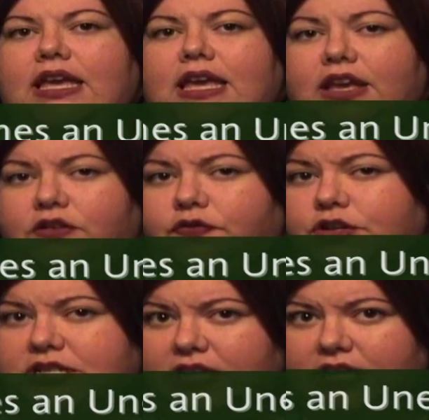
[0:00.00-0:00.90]

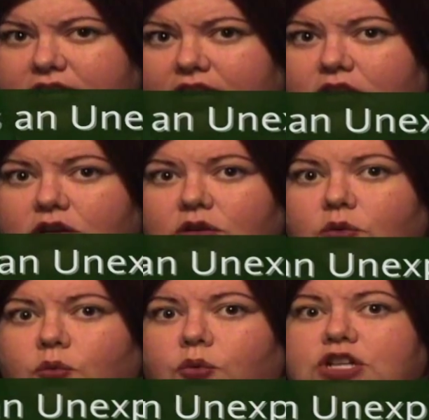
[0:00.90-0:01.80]
infertility,
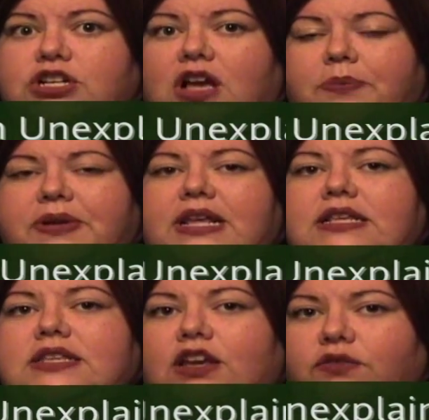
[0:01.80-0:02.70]
which
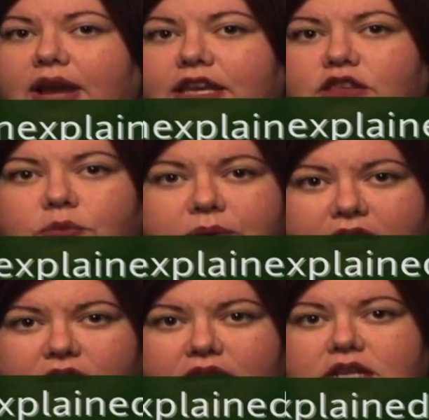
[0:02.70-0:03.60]
accompanies irregular
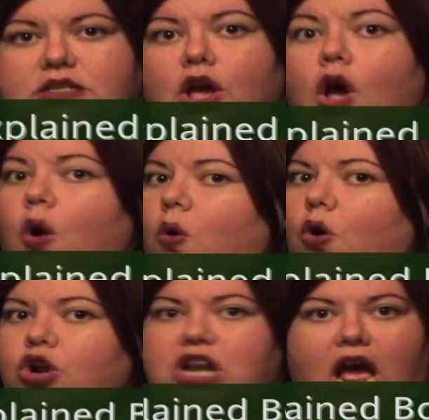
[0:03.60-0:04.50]
periods
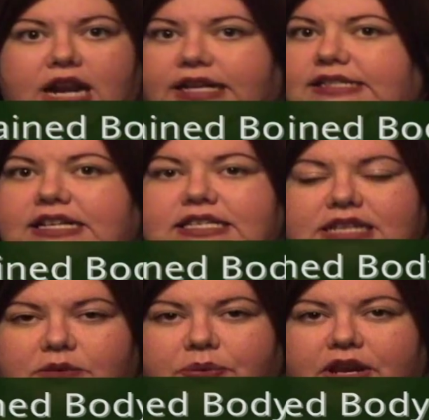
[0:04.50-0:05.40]
or
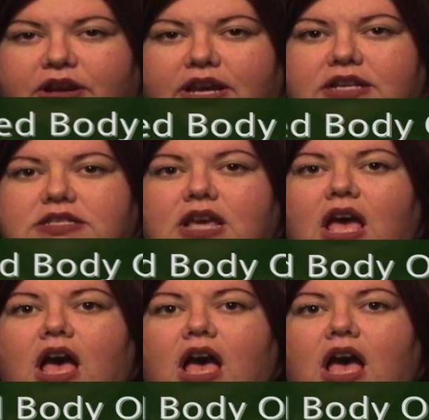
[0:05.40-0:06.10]
non-existent periods,